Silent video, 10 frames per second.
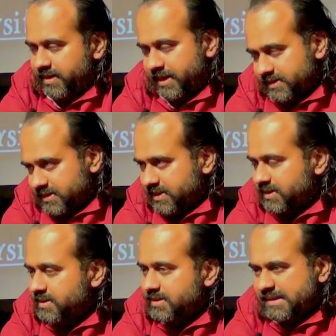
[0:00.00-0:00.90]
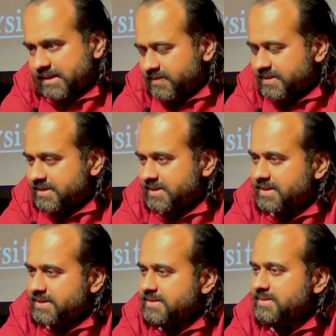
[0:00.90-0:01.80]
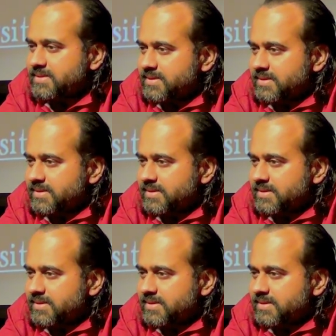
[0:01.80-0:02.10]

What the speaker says: tension, nervousness,